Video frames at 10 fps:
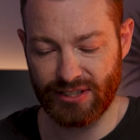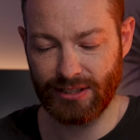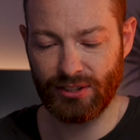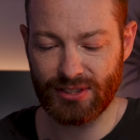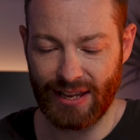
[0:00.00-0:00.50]

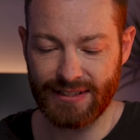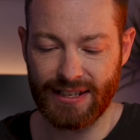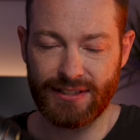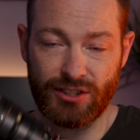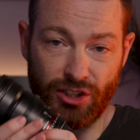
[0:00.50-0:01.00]
stills
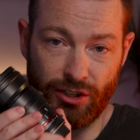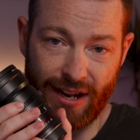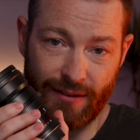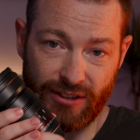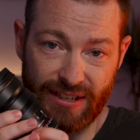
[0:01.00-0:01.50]
lenses don't
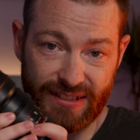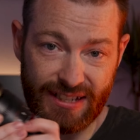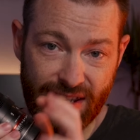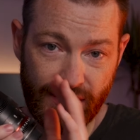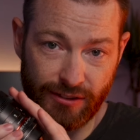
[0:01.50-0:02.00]
have these
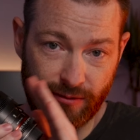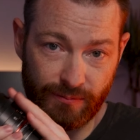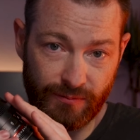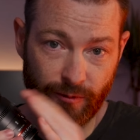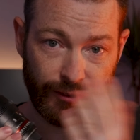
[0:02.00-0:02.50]
teeth
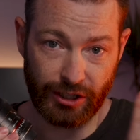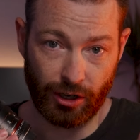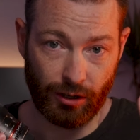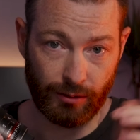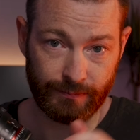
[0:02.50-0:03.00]
for
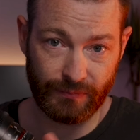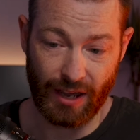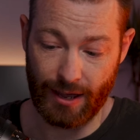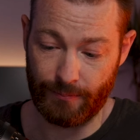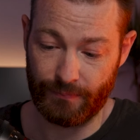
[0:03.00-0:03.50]
your
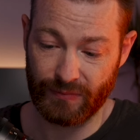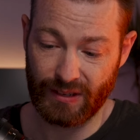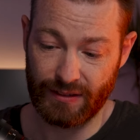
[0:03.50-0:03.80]
um,